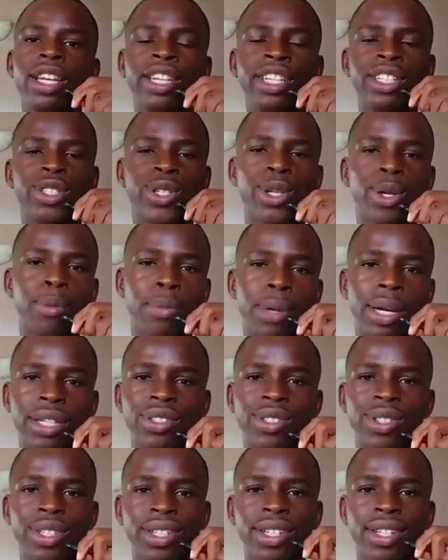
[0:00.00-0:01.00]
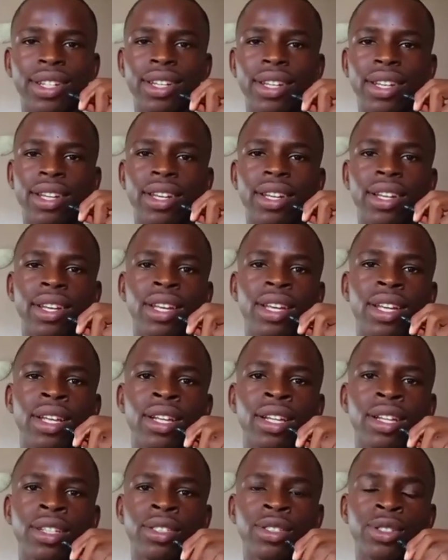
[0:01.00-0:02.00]
lithium battery
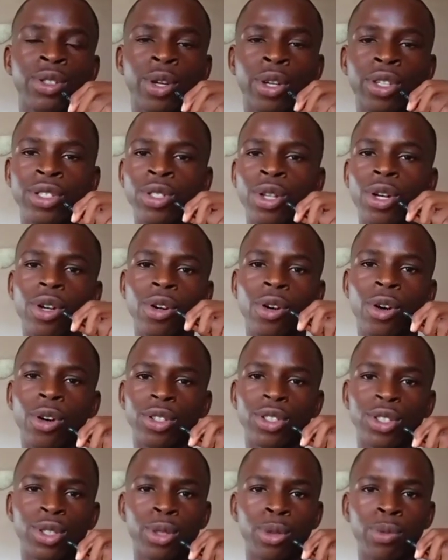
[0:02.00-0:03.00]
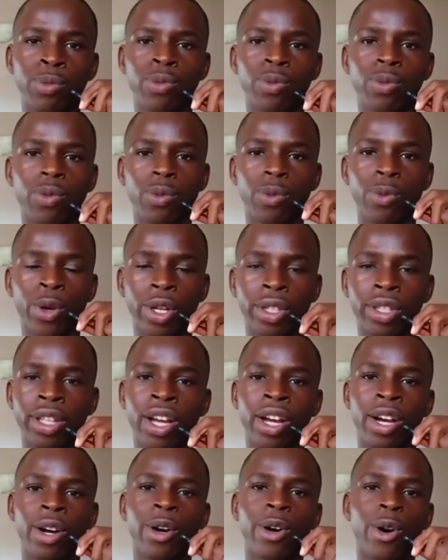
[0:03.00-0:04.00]
does not consume
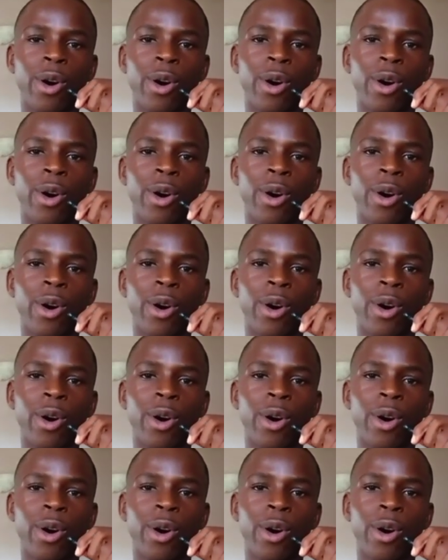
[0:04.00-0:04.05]
water